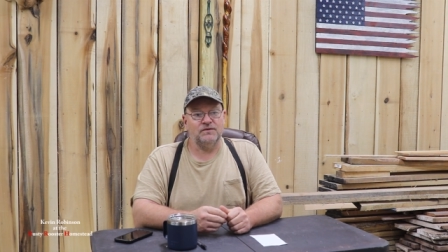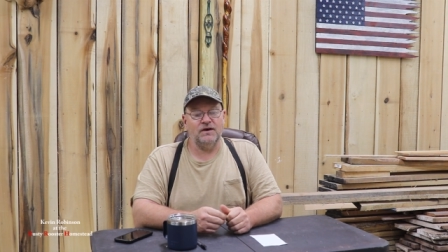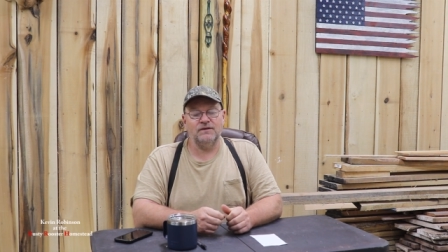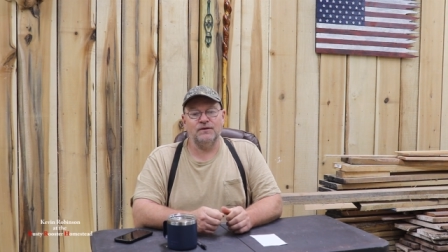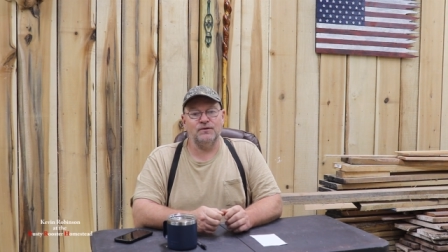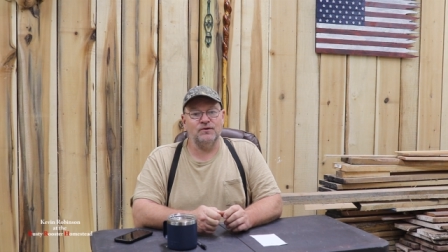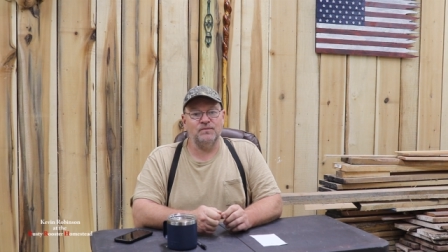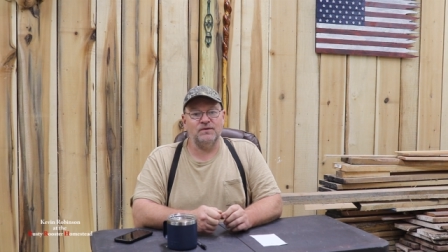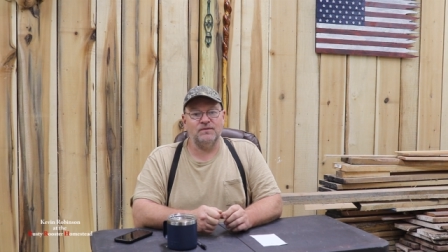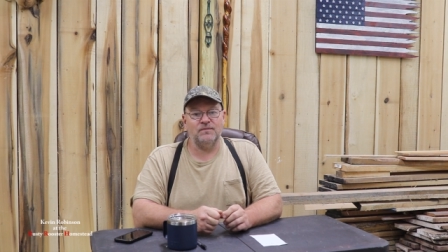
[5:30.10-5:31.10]
getting a
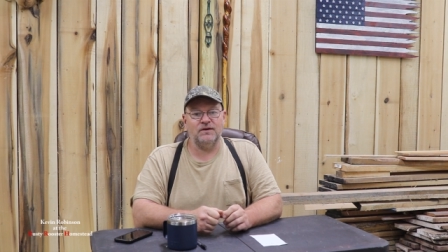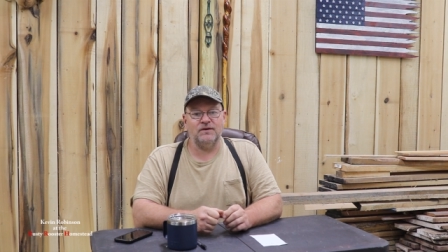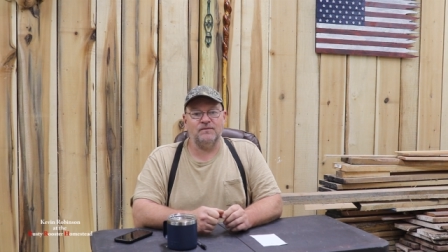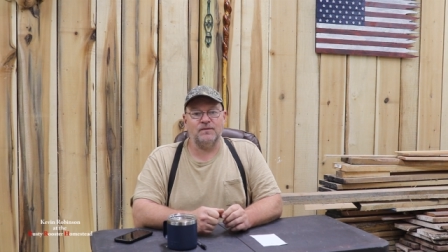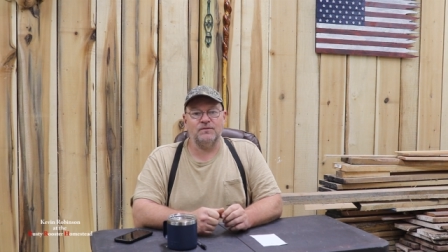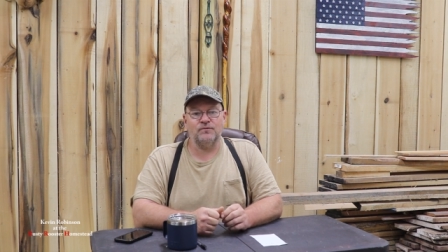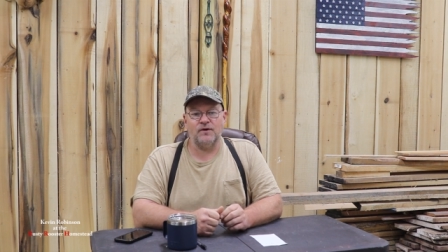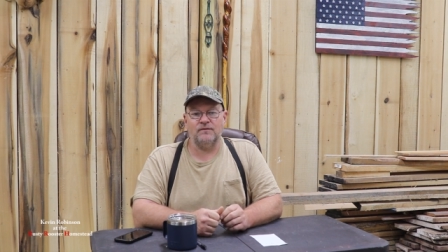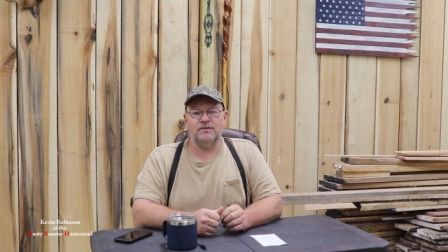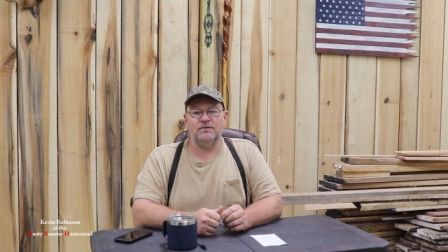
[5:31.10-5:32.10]
little bit of money from the
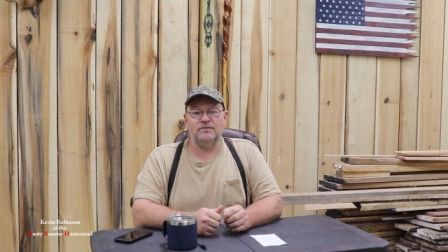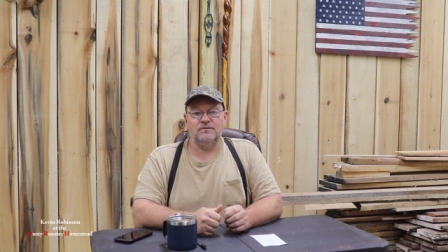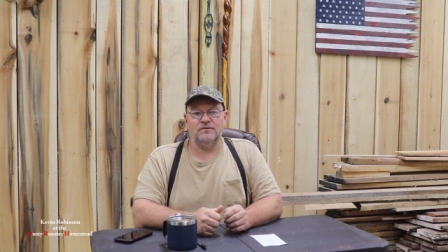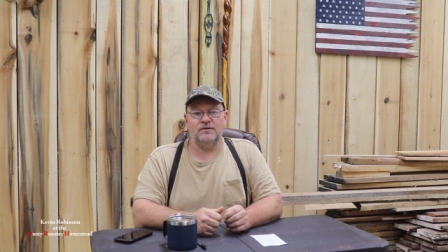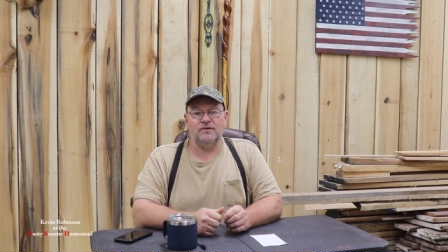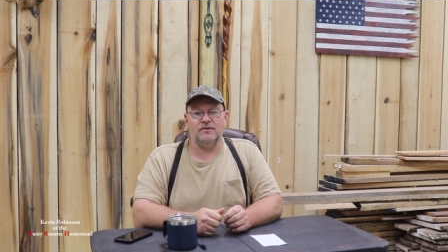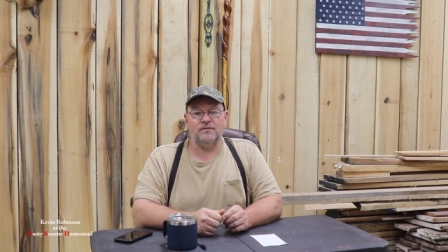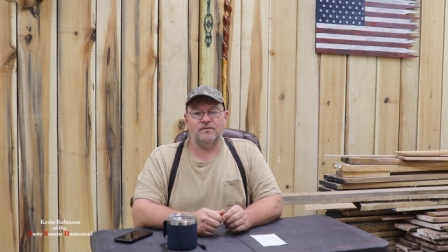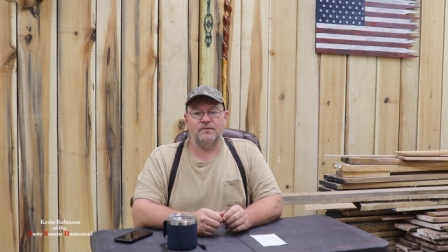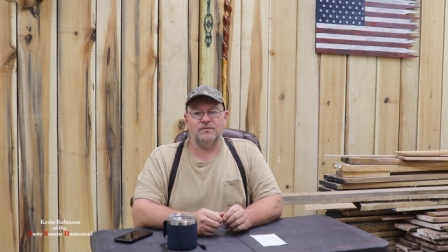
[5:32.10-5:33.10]
revenue
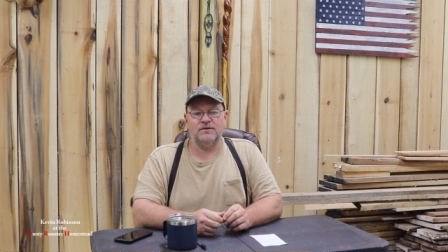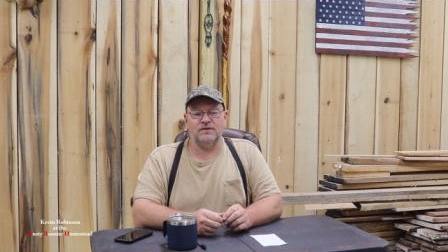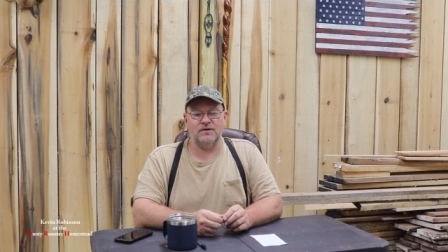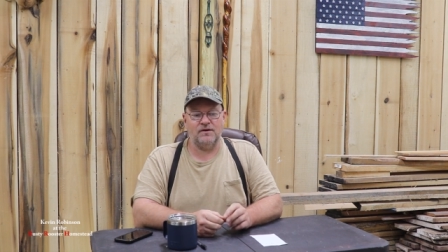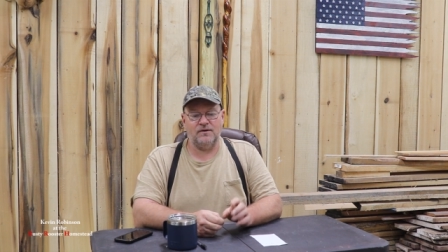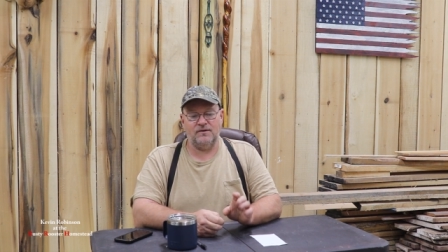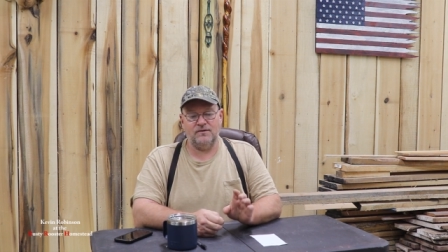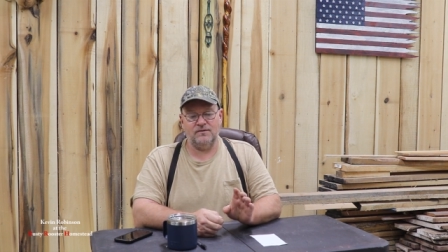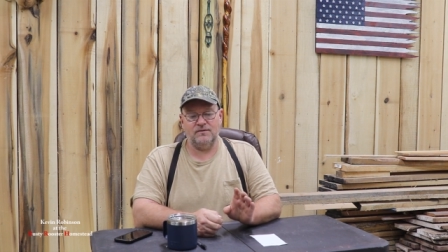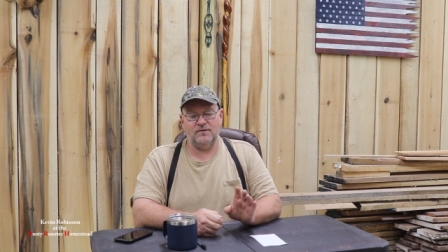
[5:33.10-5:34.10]
uh, from the uh,
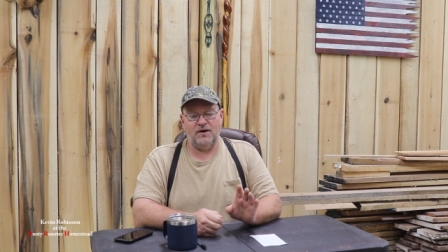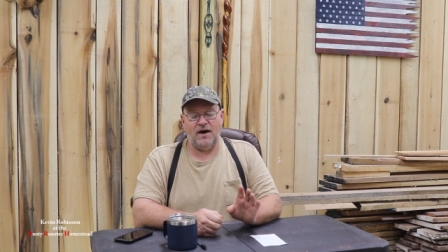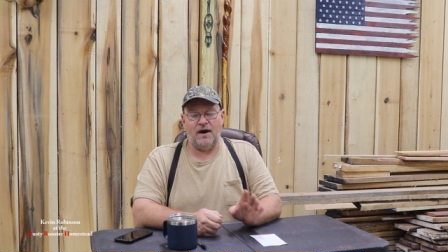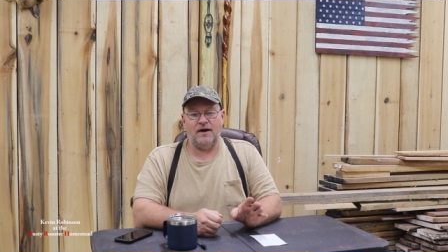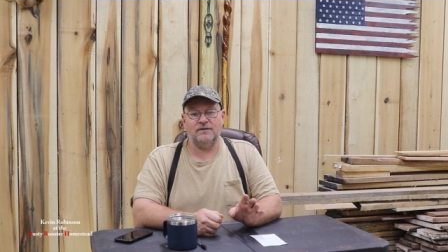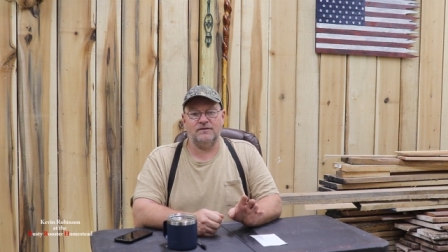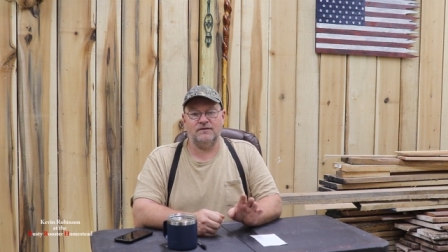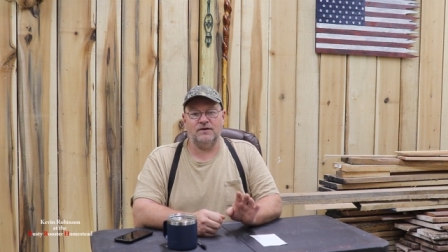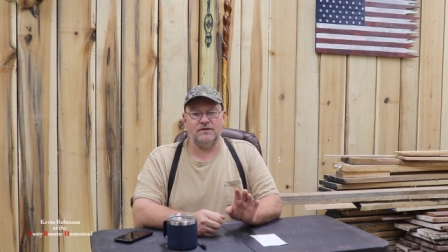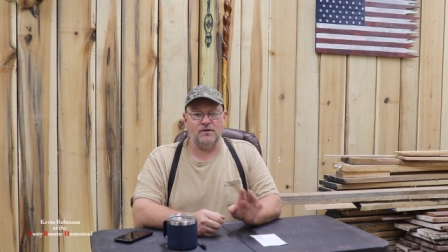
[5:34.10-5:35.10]

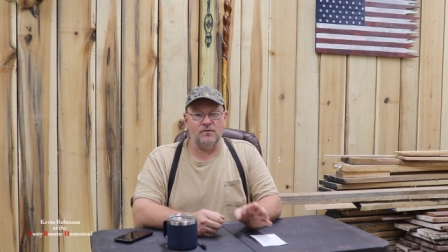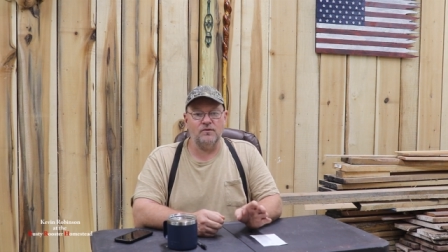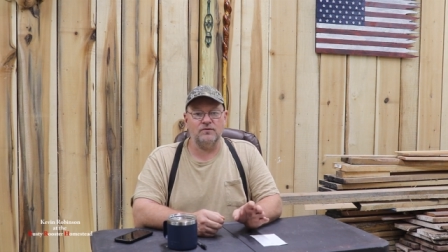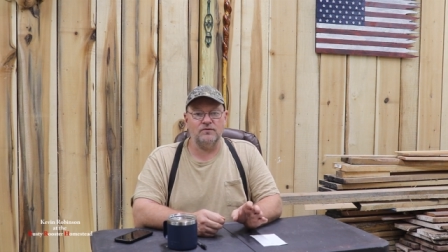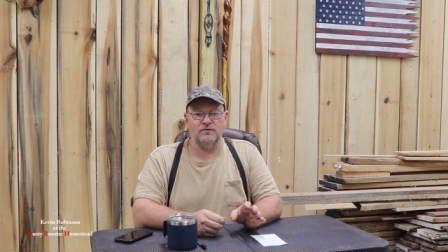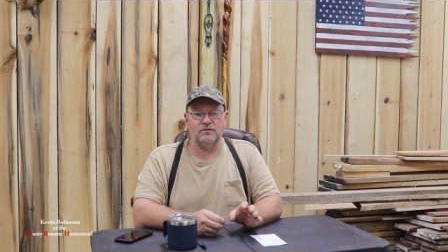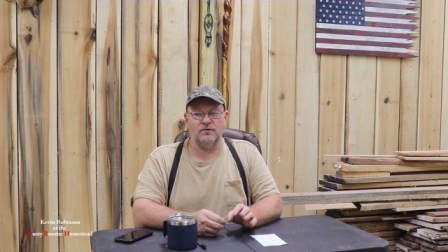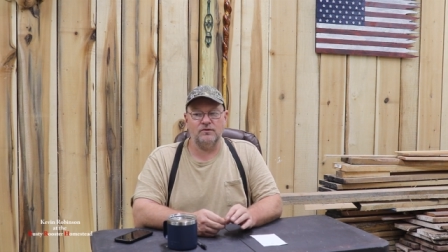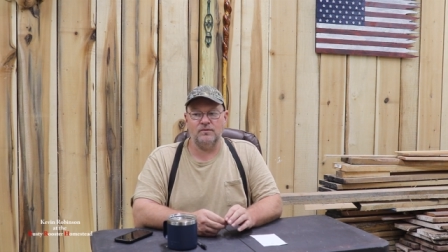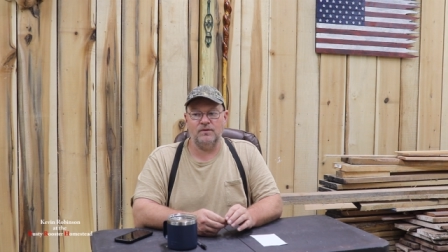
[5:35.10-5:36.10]
ads that go on
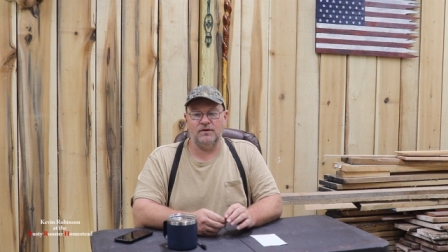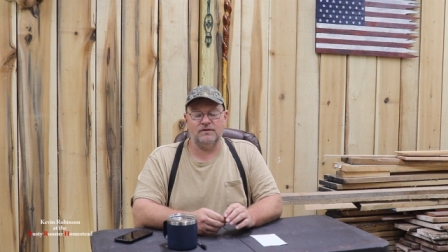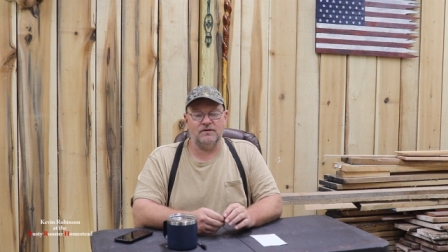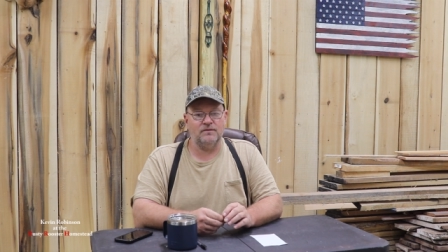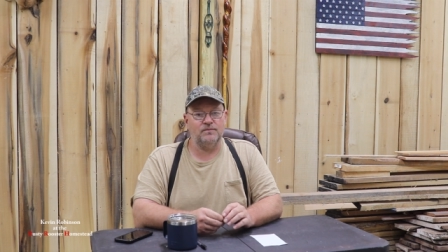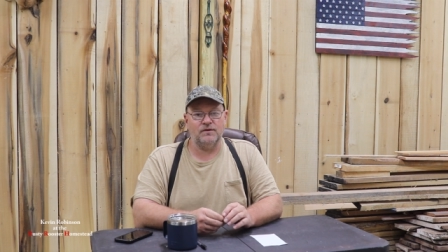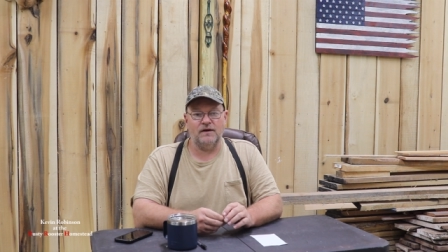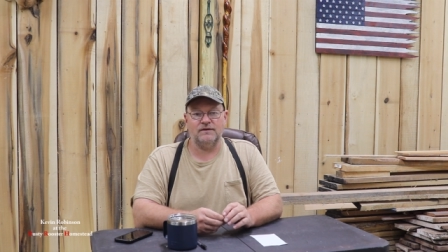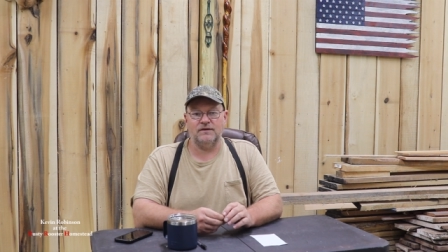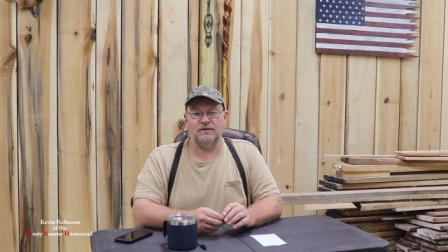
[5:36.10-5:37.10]
YouTube is a
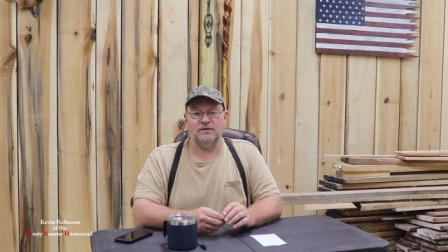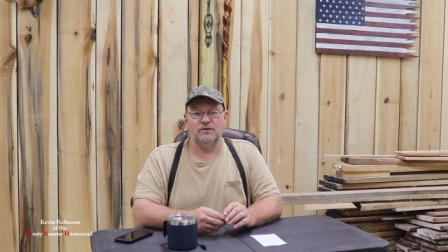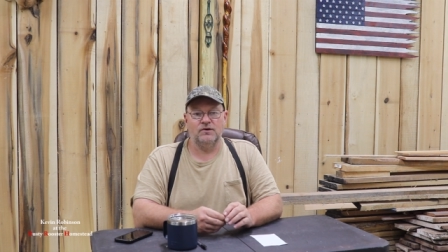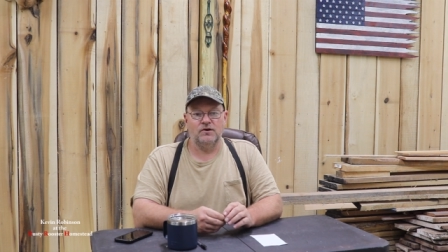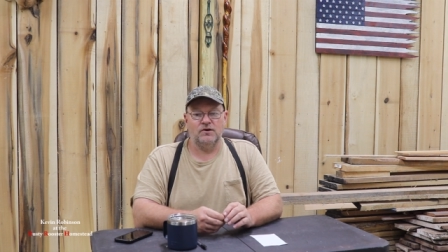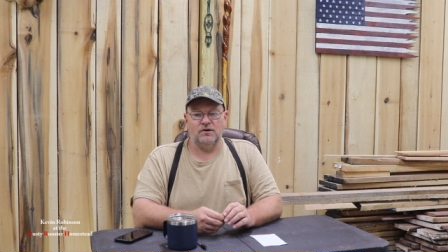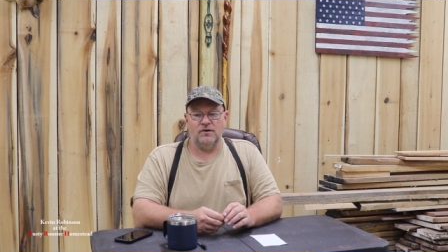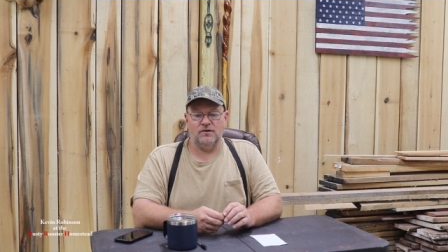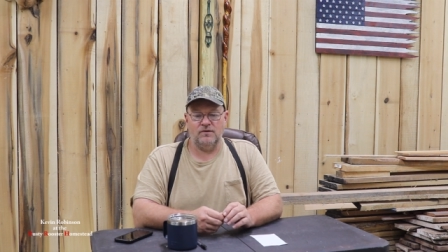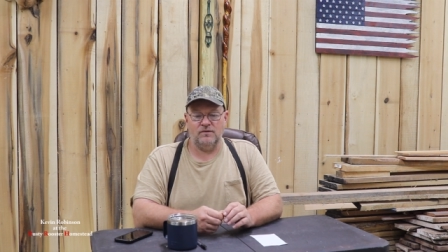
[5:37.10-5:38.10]
blessing.
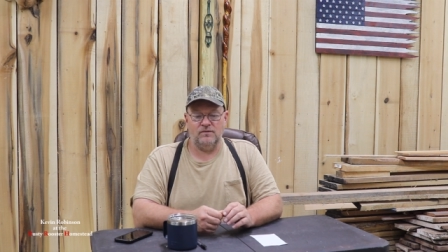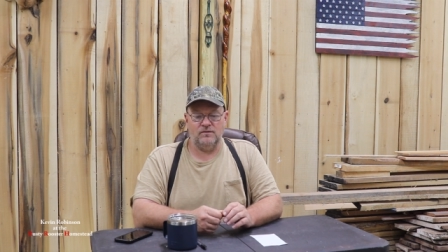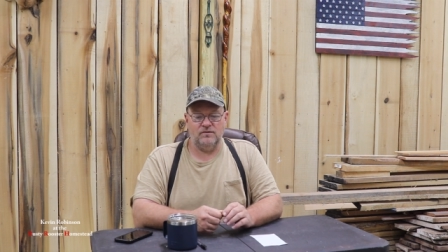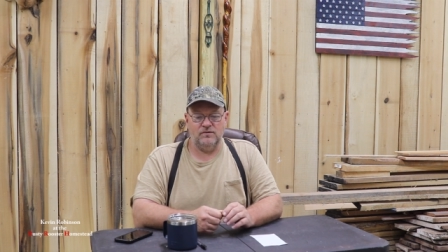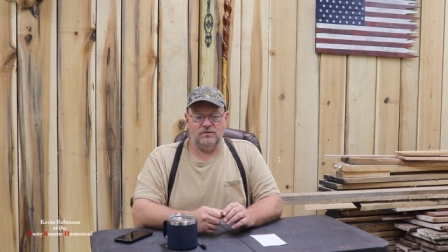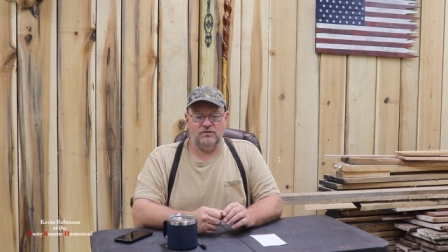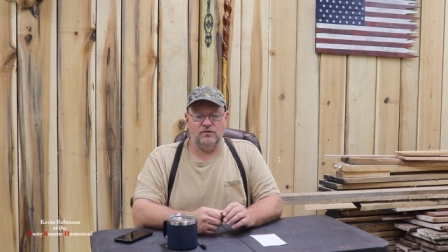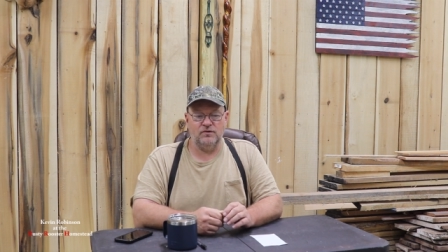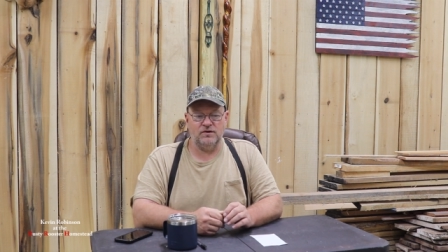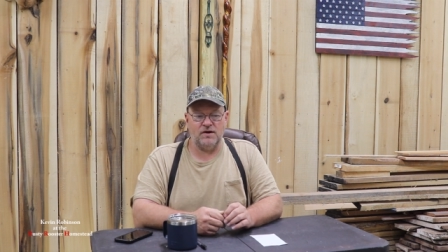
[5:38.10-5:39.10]
Uh,
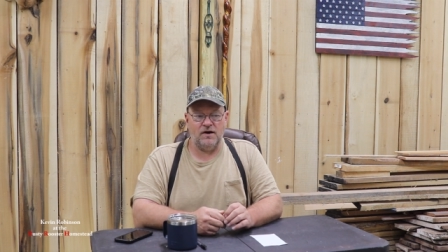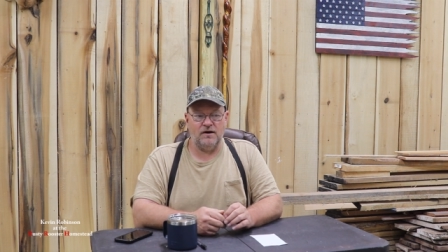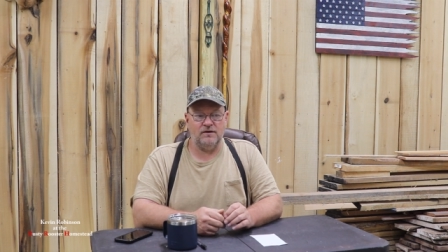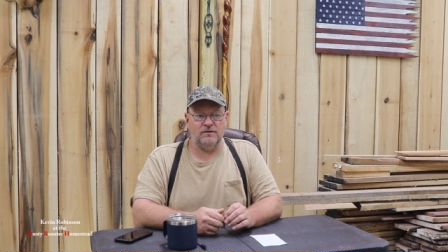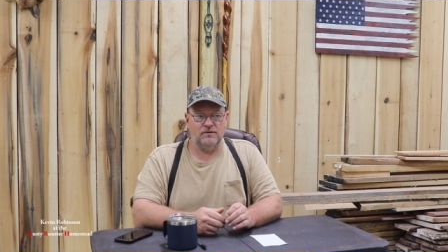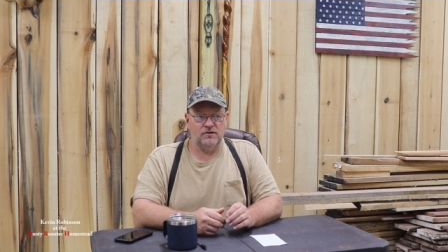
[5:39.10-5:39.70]
Julie and I